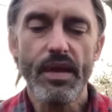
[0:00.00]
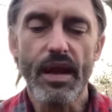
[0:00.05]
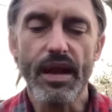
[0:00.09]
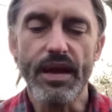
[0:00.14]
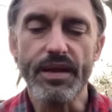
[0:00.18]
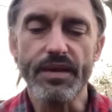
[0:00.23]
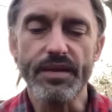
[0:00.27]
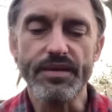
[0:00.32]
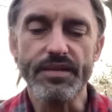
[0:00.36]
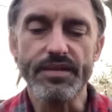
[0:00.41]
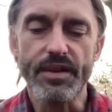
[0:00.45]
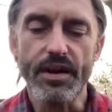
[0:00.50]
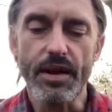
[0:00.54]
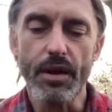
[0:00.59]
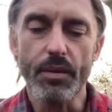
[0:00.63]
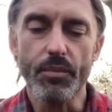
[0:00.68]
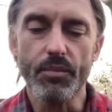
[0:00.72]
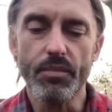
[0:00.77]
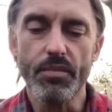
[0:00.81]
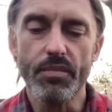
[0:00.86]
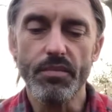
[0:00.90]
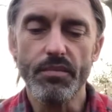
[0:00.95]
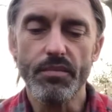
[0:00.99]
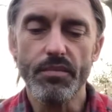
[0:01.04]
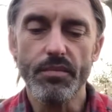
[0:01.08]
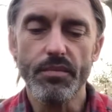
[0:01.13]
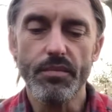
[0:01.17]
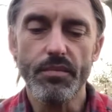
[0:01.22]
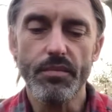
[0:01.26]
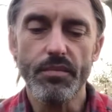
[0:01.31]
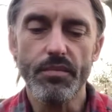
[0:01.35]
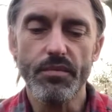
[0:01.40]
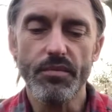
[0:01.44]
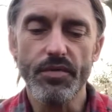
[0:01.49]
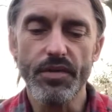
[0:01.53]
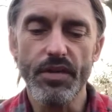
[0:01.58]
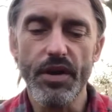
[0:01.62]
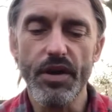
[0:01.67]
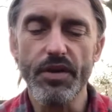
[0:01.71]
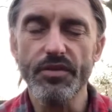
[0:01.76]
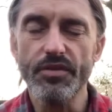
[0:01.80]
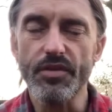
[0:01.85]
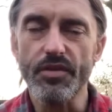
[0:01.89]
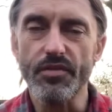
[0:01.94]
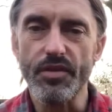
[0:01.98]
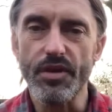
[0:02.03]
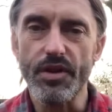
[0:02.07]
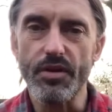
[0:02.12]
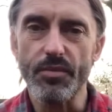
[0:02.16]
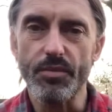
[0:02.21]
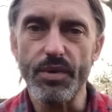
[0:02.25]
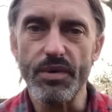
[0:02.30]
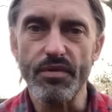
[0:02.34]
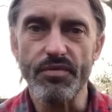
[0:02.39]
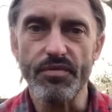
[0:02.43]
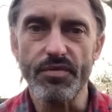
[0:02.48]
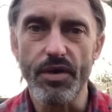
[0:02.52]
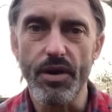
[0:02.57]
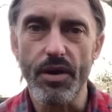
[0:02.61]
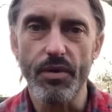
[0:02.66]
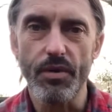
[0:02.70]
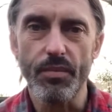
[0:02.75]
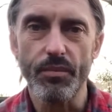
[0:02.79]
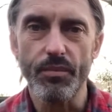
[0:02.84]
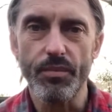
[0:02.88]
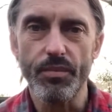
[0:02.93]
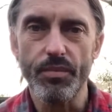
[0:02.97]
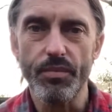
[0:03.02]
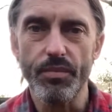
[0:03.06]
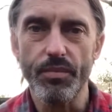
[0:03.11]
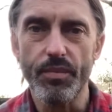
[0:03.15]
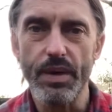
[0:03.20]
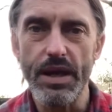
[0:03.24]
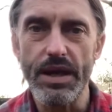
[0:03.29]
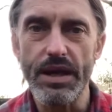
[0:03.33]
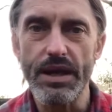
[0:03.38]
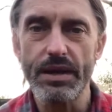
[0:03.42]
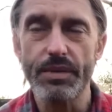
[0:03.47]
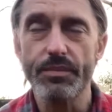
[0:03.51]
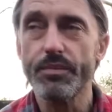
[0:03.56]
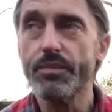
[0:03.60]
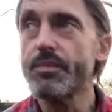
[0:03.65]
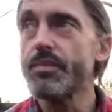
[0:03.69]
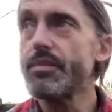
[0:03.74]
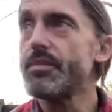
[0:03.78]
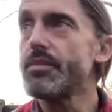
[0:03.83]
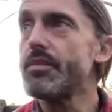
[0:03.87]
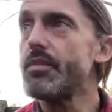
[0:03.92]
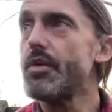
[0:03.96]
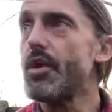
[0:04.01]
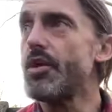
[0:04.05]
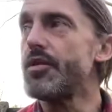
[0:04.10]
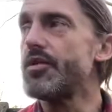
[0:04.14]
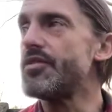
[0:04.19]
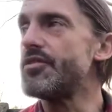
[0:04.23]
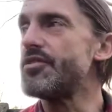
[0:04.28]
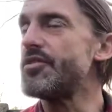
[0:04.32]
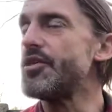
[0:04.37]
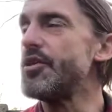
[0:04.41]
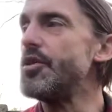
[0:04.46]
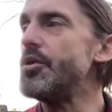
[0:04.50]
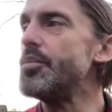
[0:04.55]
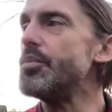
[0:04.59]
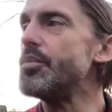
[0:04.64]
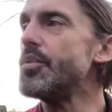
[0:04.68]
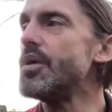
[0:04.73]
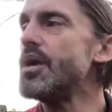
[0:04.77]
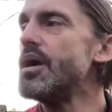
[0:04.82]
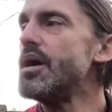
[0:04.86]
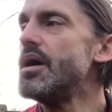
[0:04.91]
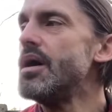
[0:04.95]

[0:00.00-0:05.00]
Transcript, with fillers: And um, for those of you who've been following me on Zoom